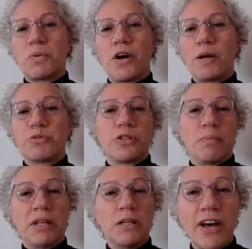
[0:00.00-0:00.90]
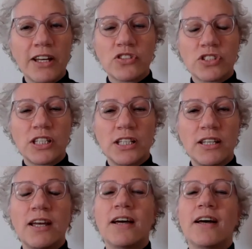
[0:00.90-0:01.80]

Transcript: perhaps a manufacturing